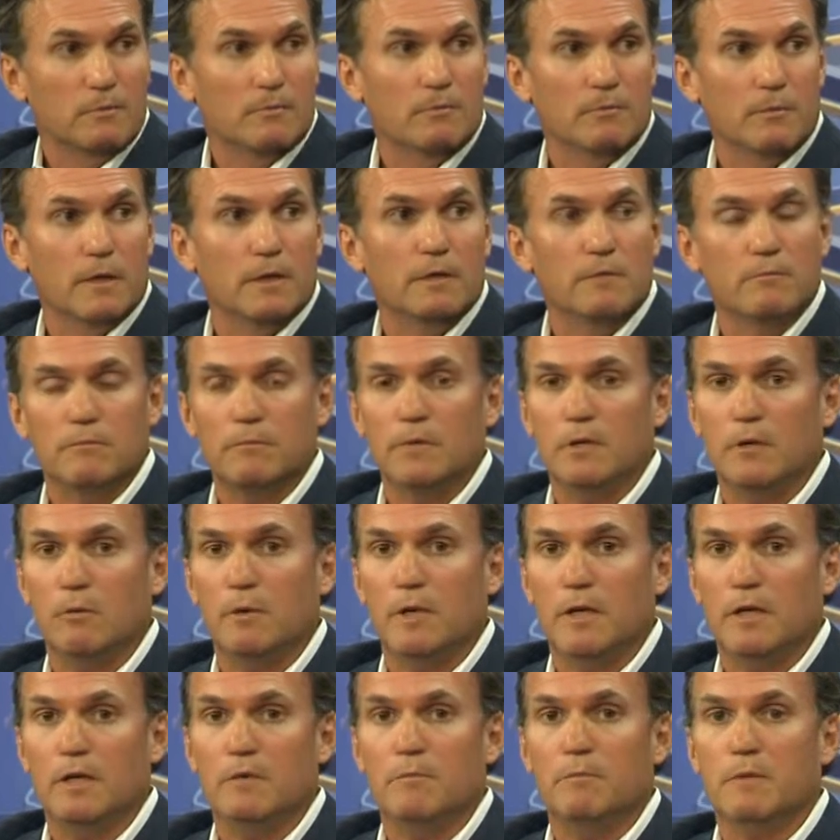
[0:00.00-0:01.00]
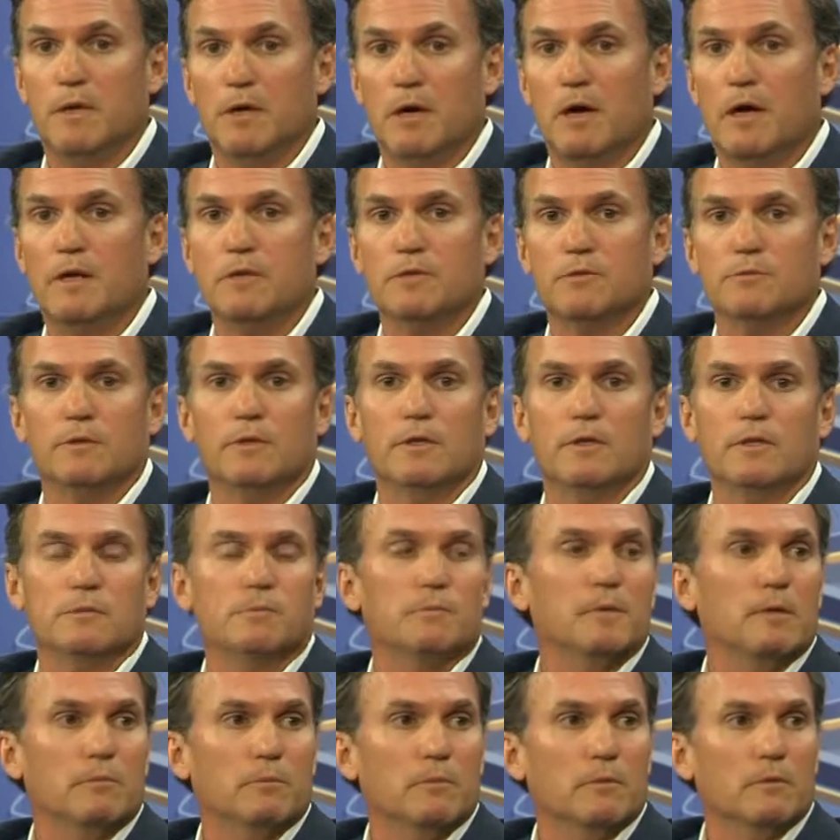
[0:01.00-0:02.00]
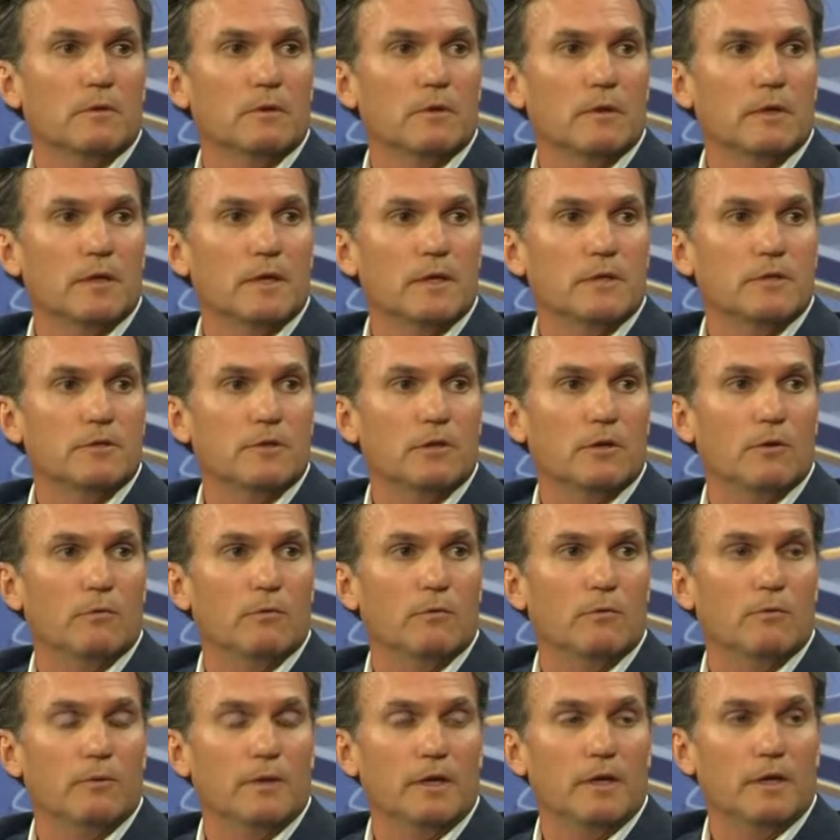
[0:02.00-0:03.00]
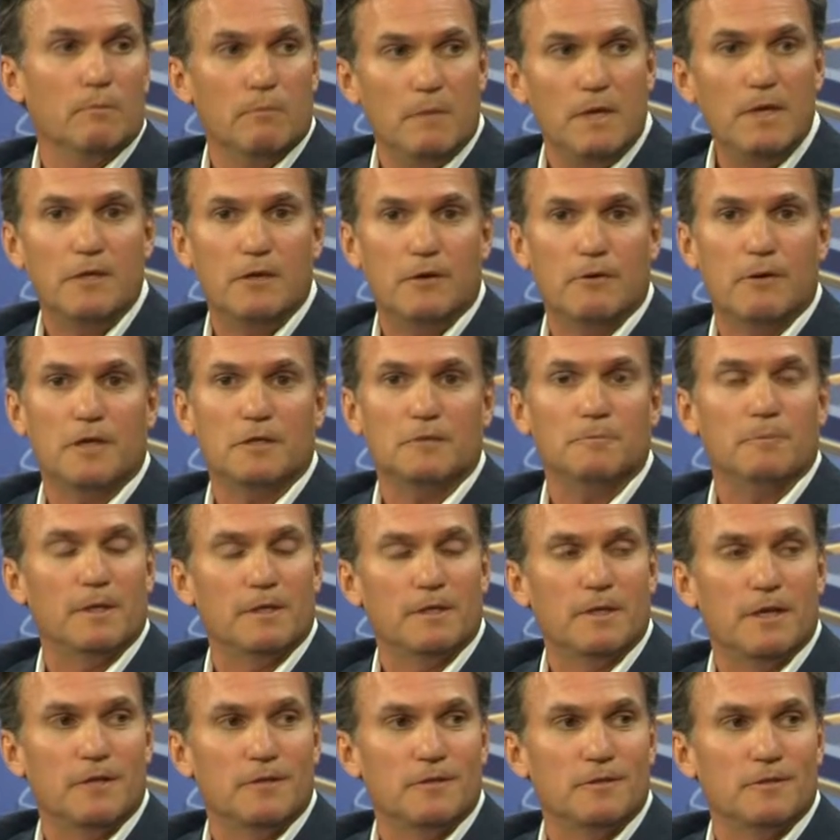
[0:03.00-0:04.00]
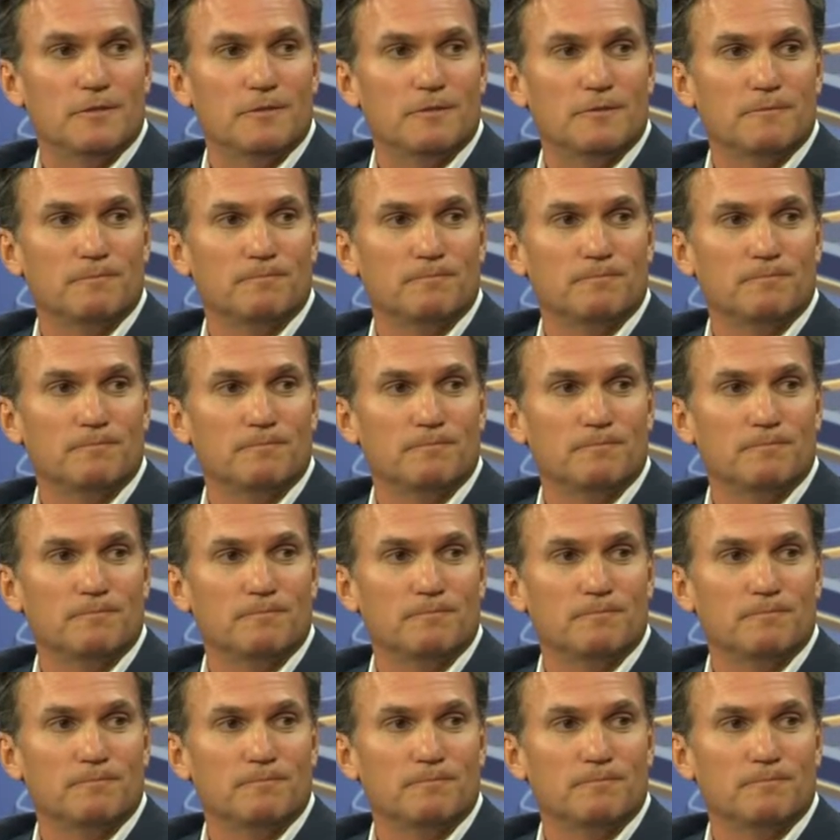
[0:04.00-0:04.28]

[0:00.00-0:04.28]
But we need to be honest with these people, and so we can meet their expectations.